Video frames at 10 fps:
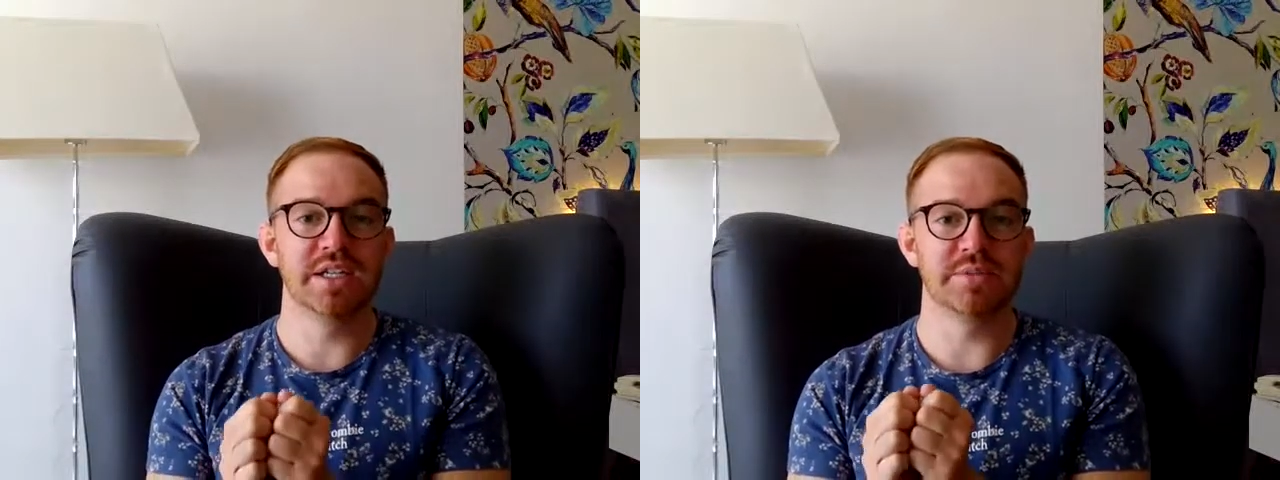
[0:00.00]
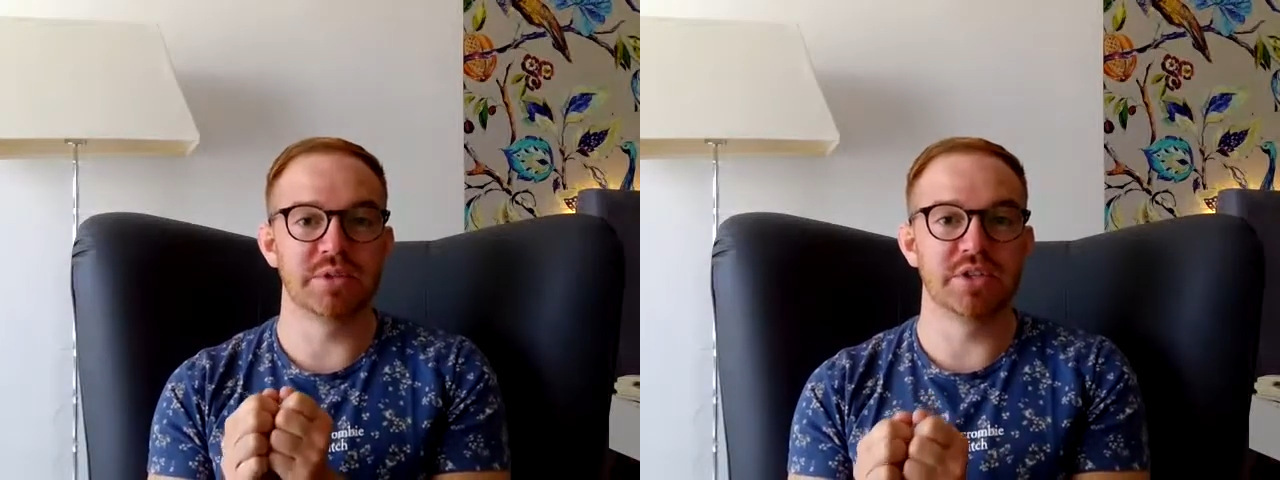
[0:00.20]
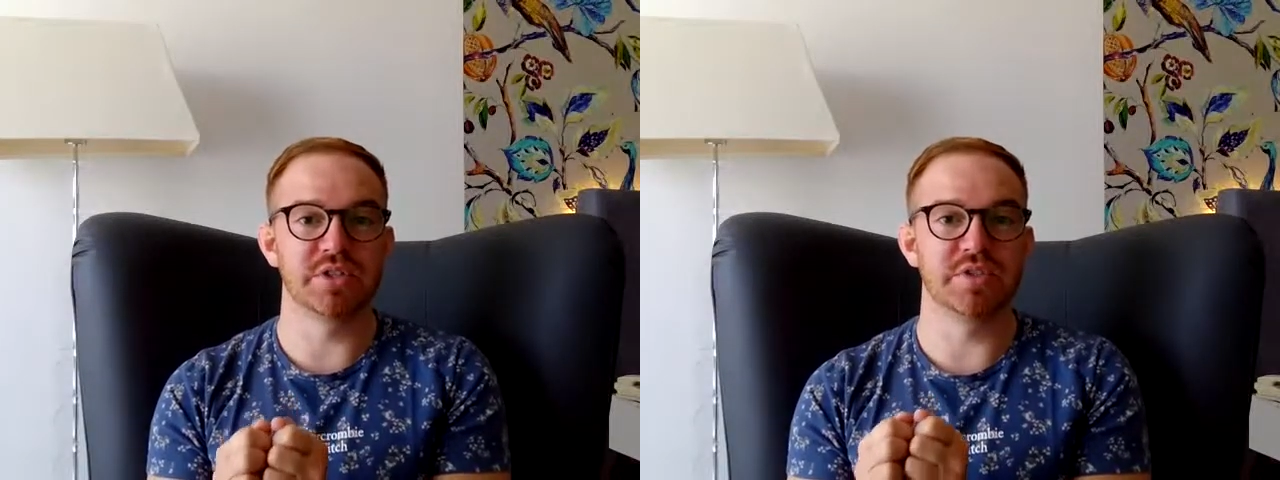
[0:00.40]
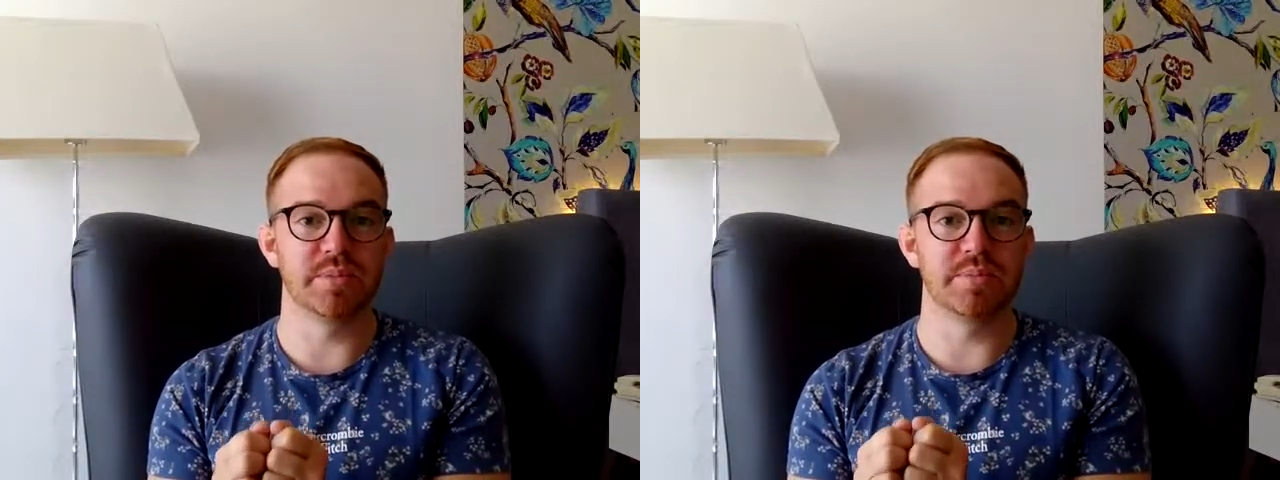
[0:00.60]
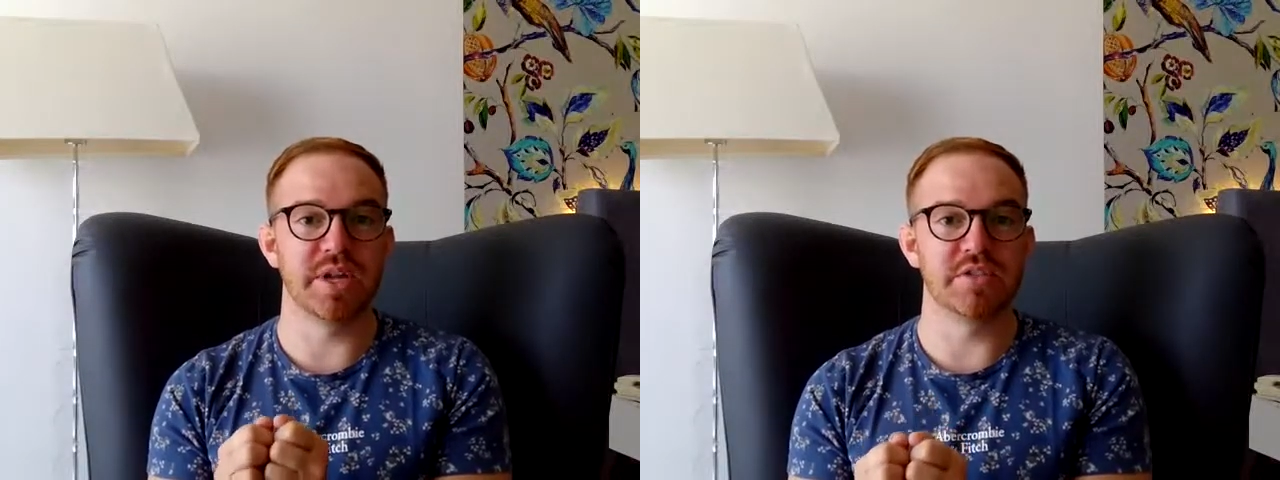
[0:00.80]
is because of some
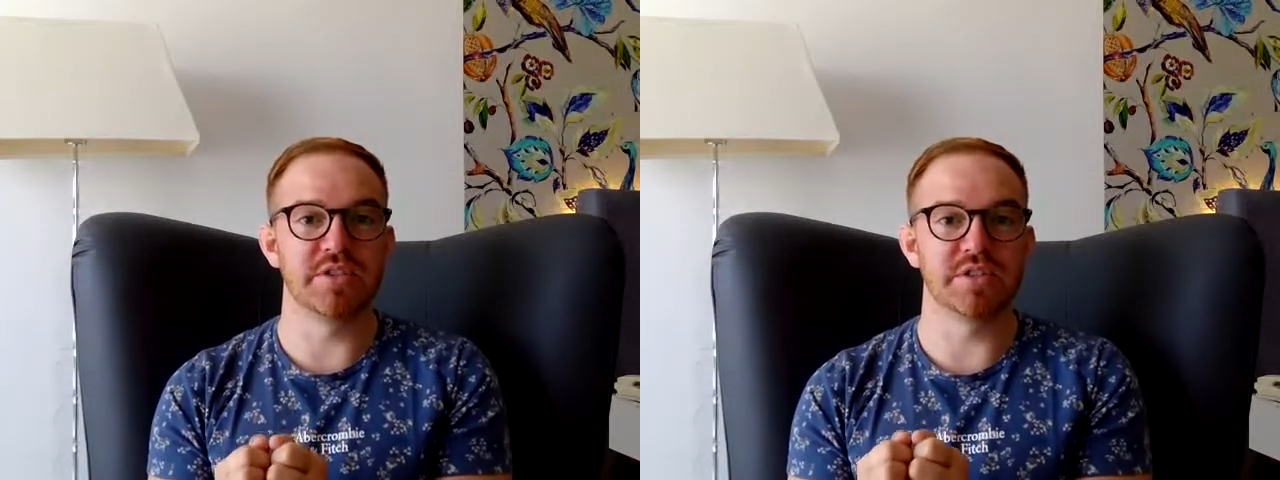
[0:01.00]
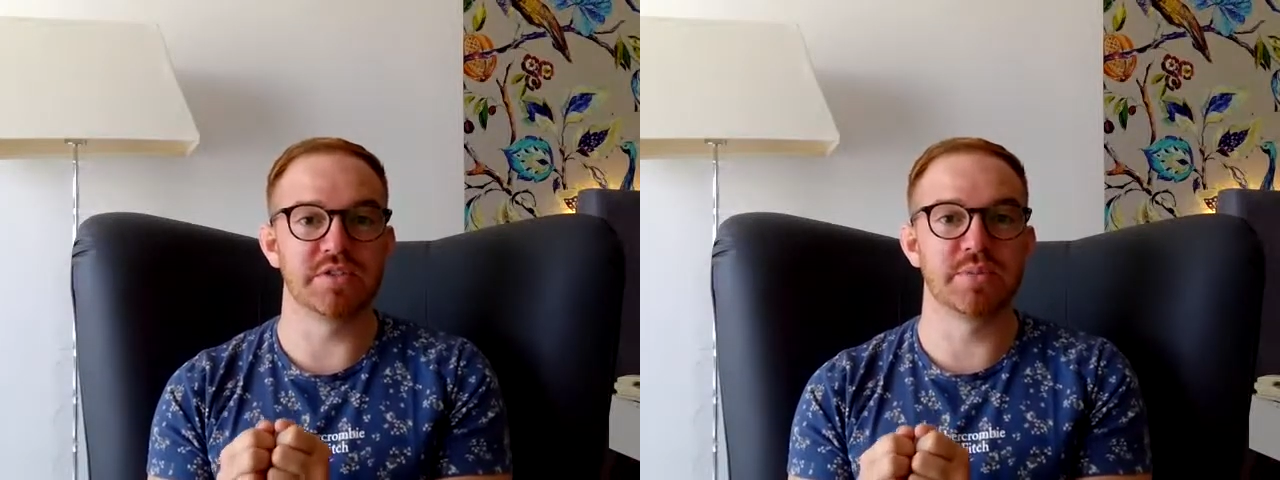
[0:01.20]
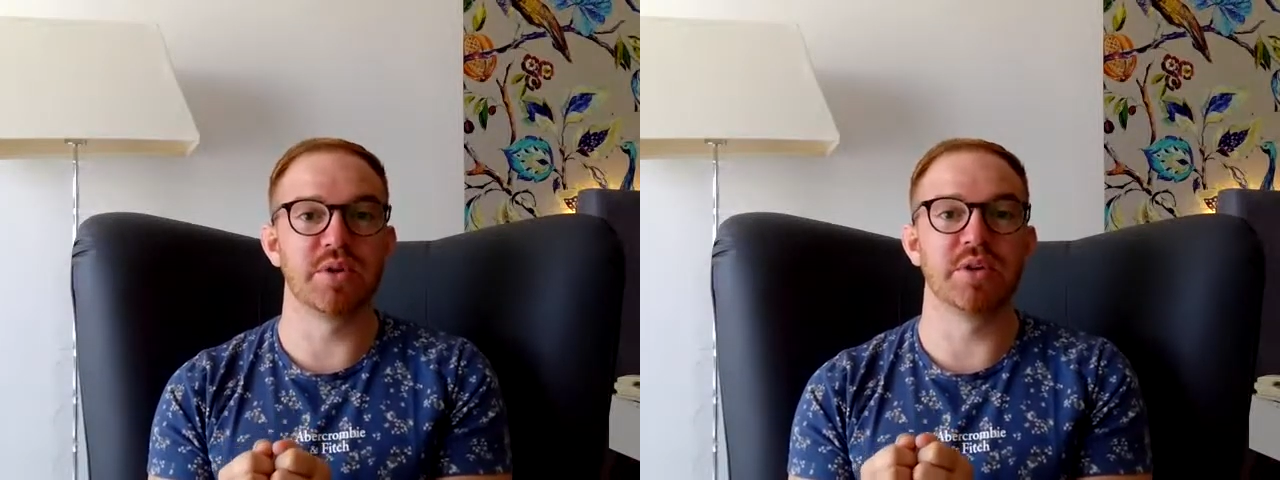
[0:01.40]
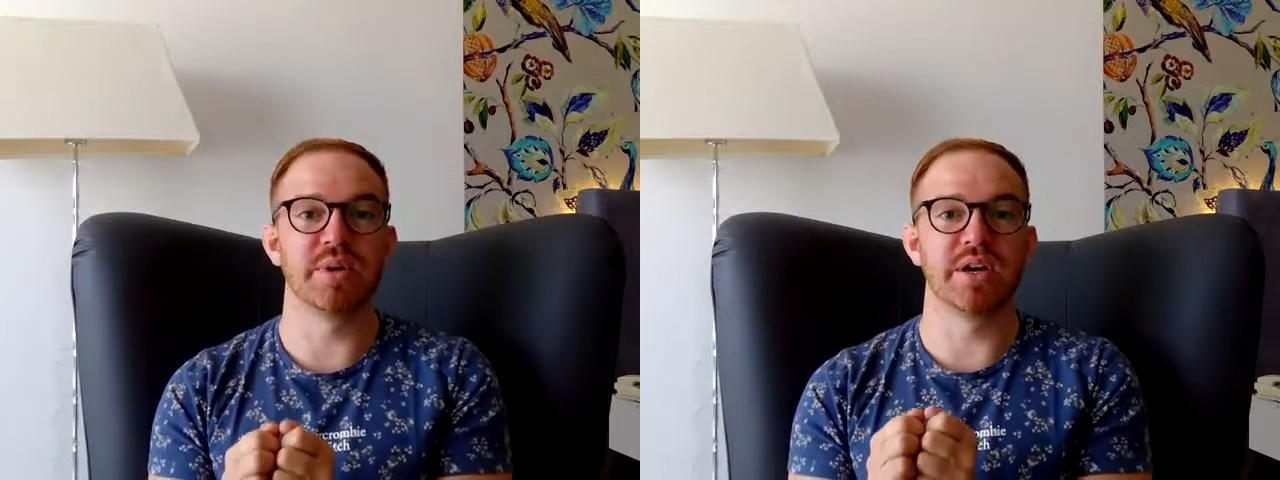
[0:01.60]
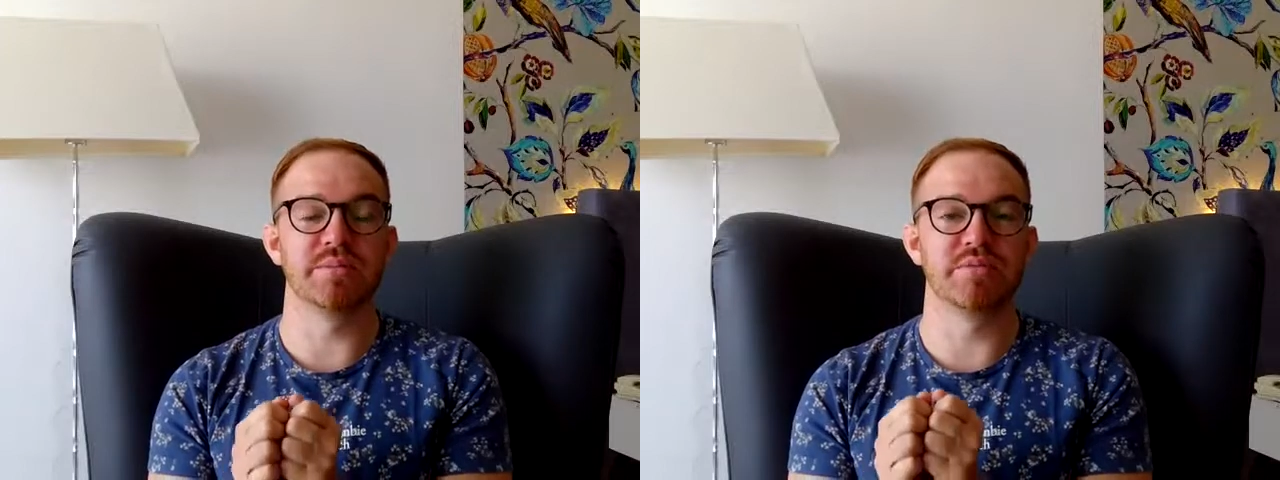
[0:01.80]
of the benefits I've spoken
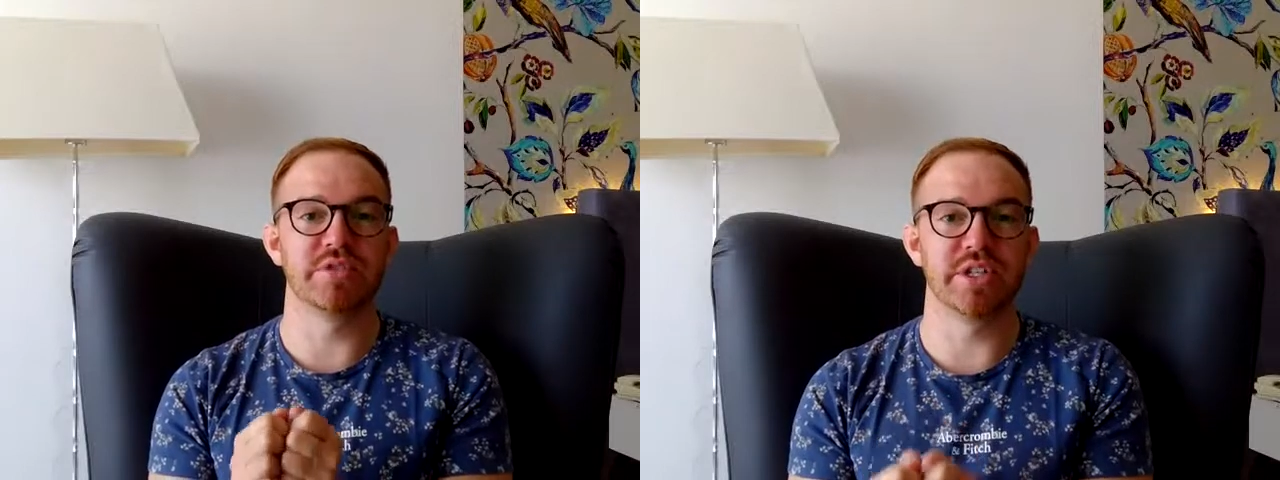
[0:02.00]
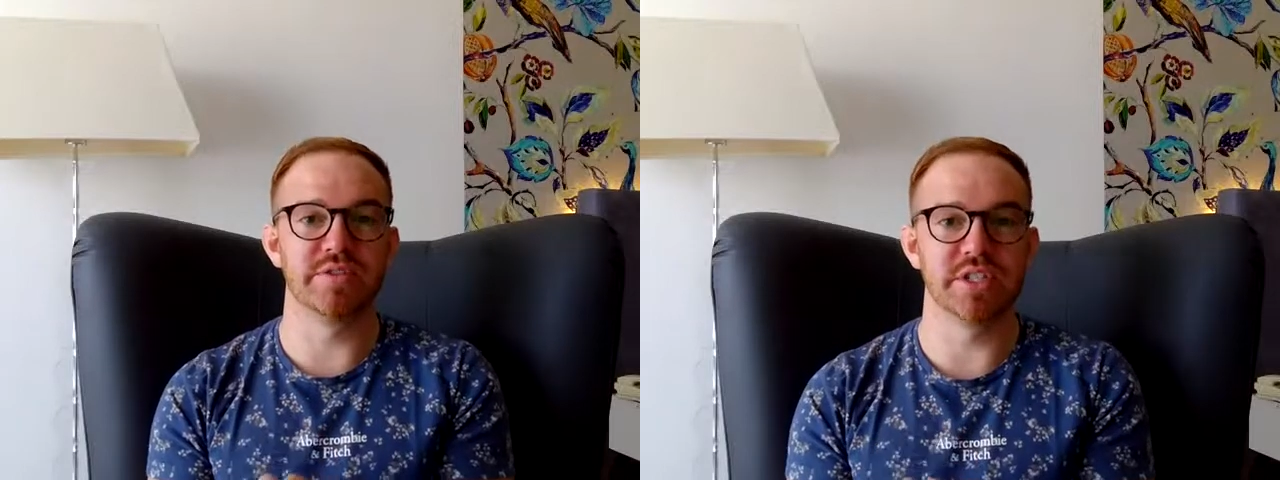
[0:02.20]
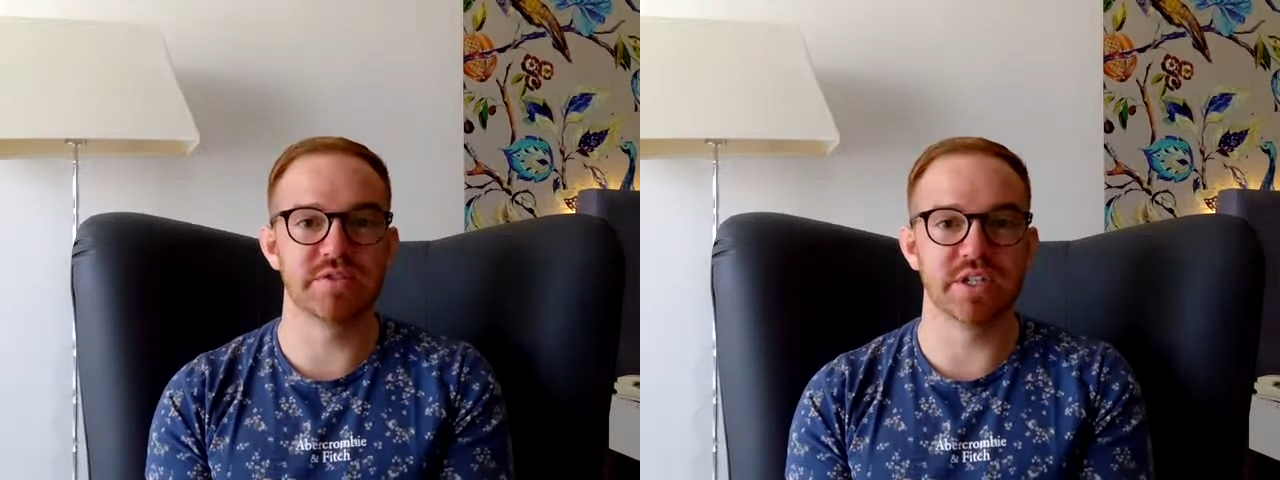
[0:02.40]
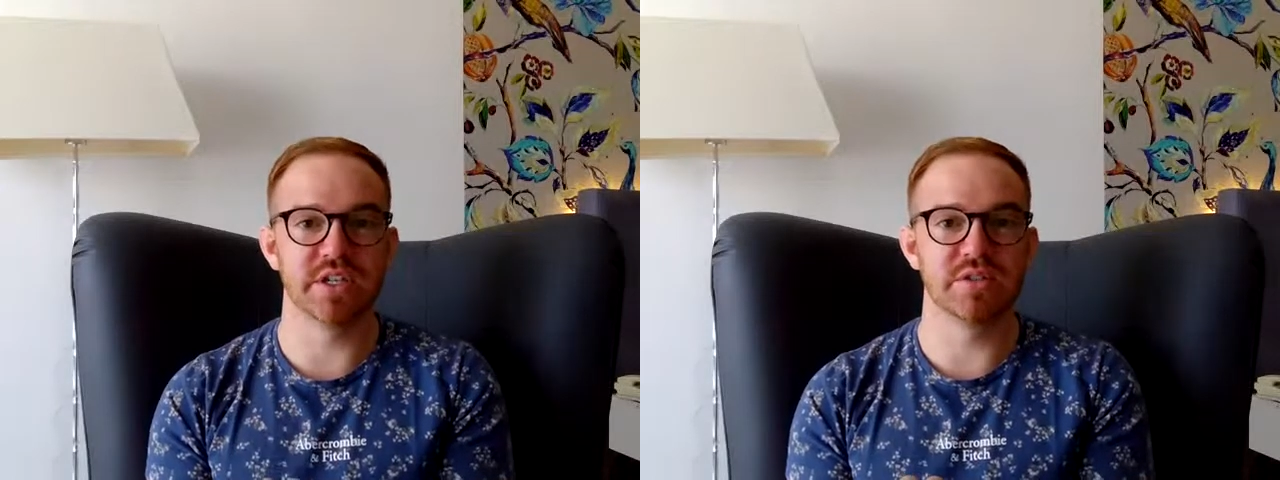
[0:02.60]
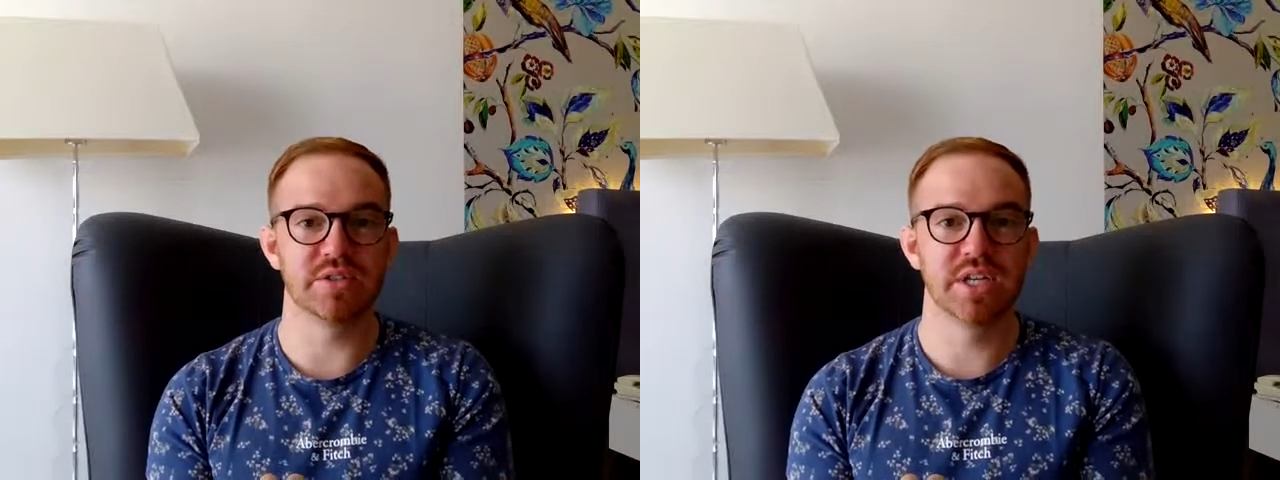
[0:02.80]
about in previous
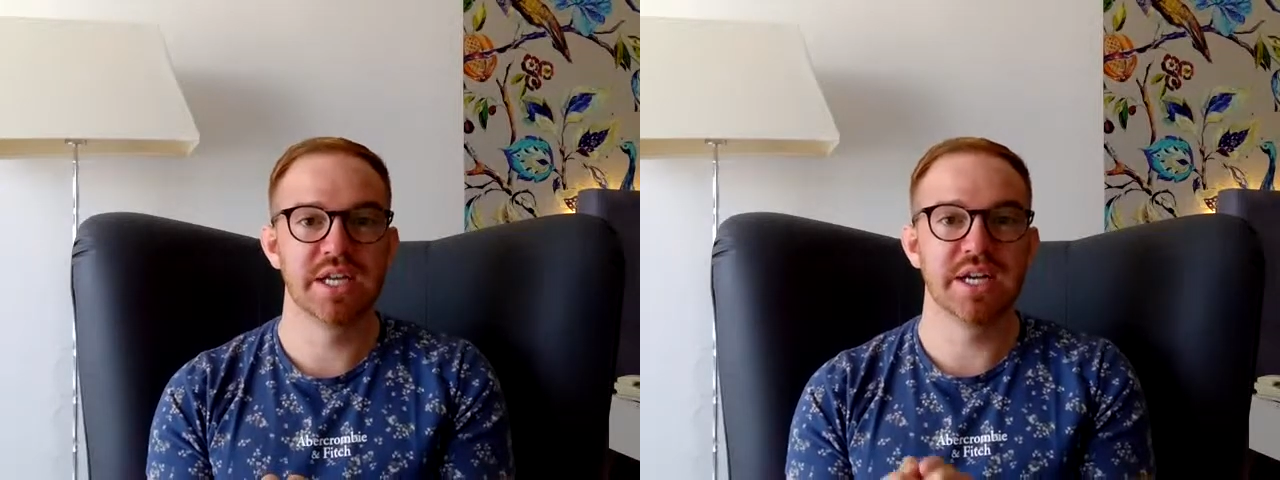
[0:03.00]
videos.